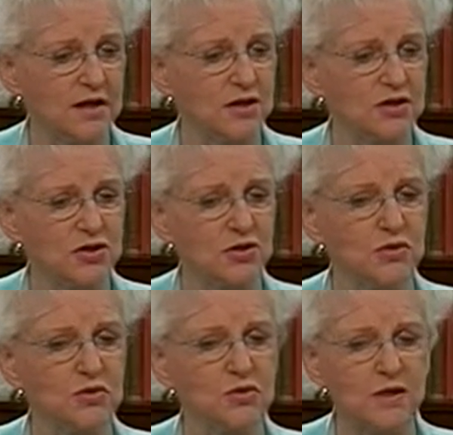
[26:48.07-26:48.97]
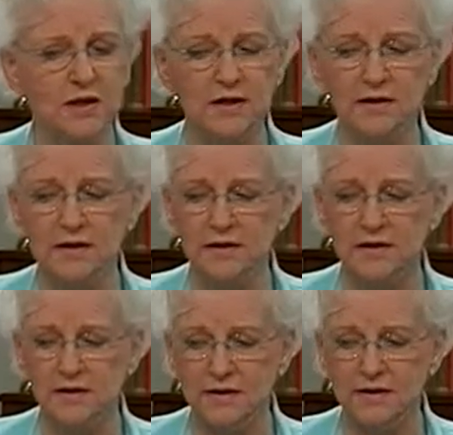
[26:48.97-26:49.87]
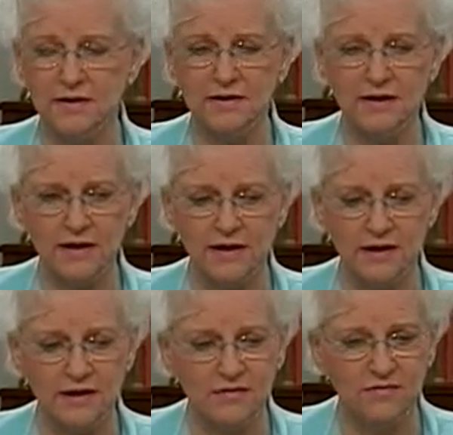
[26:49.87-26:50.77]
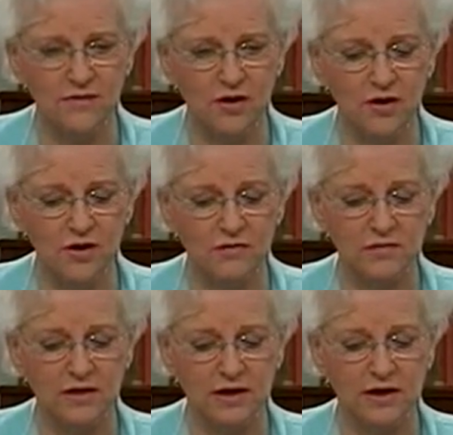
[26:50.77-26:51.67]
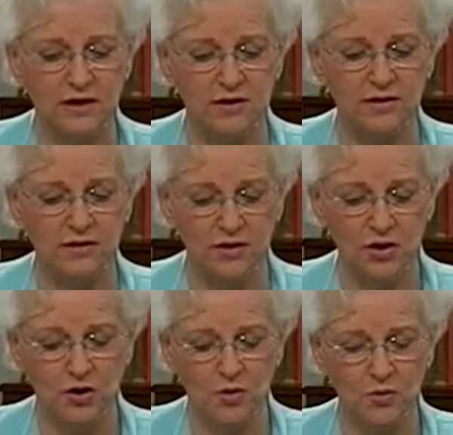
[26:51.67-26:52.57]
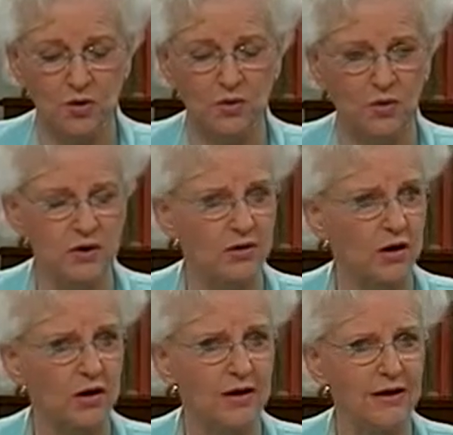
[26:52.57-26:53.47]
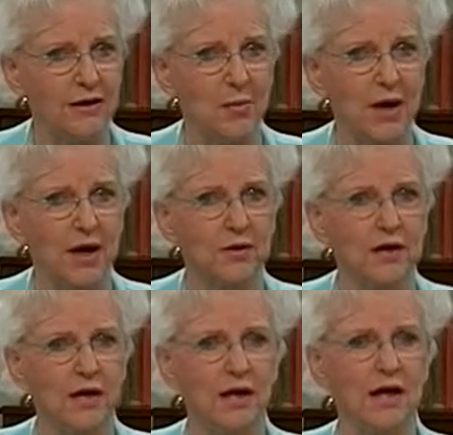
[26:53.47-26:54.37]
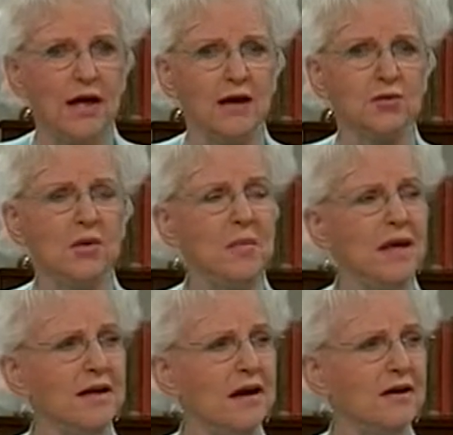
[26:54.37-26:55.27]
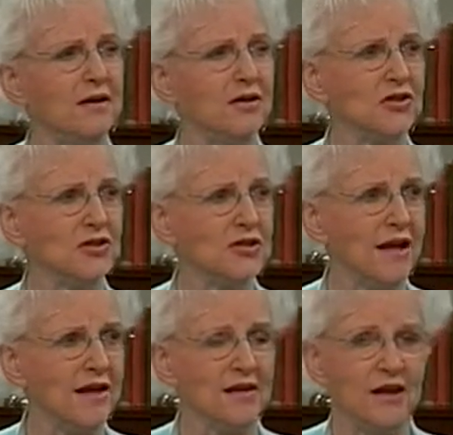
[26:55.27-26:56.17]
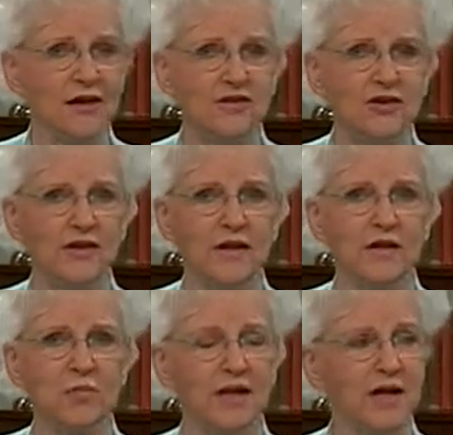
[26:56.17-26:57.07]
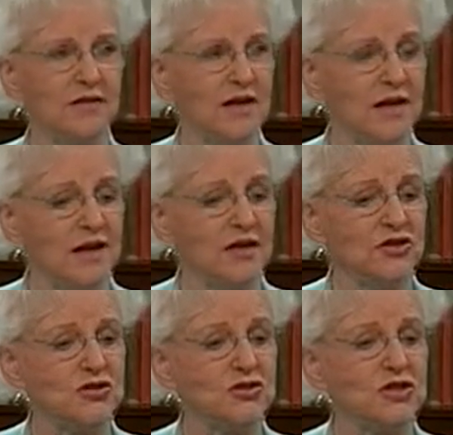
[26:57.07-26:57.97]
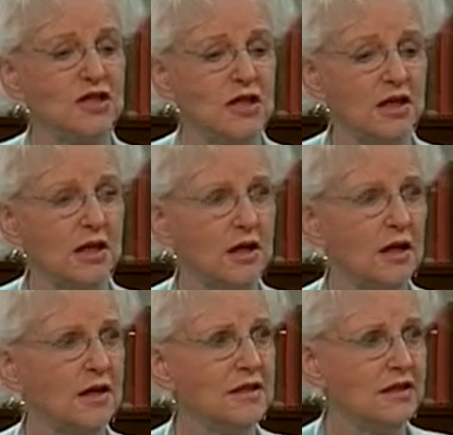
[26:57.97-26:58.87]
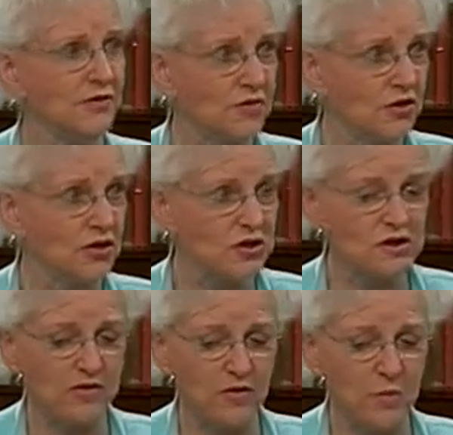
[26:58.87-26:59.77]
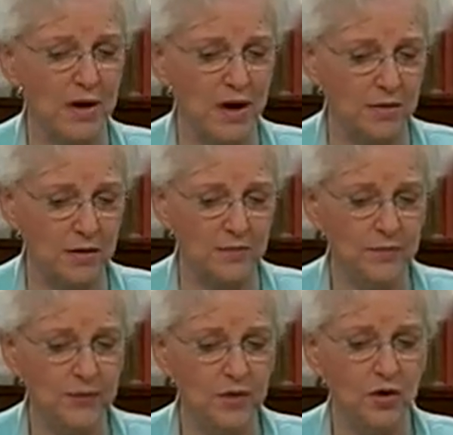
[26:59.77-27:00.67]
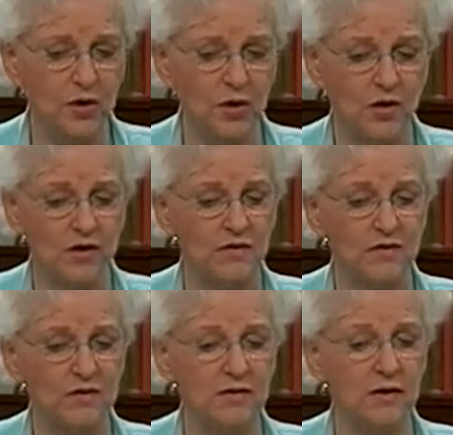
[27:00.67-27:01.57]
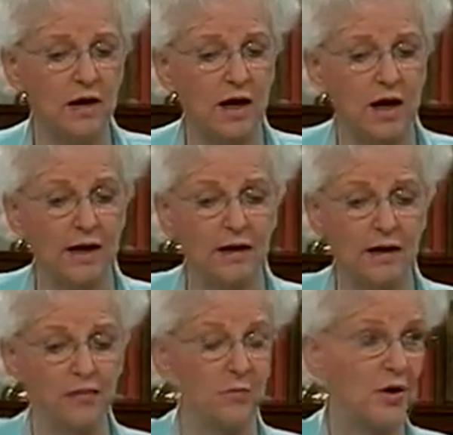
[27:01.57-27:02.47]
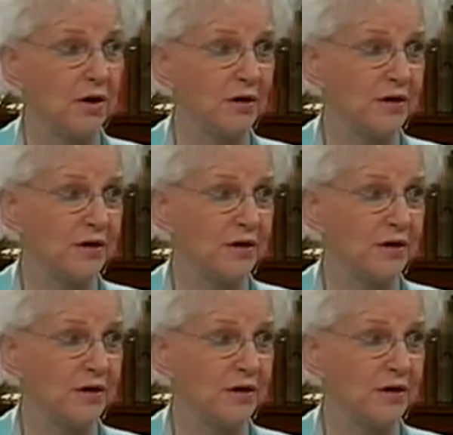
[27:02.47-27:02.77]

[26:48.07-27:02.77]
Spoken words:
to really get involved in what we're talking about. And we may not understand everything, but I think as you study different versions of the Bible, or even I love Barclay,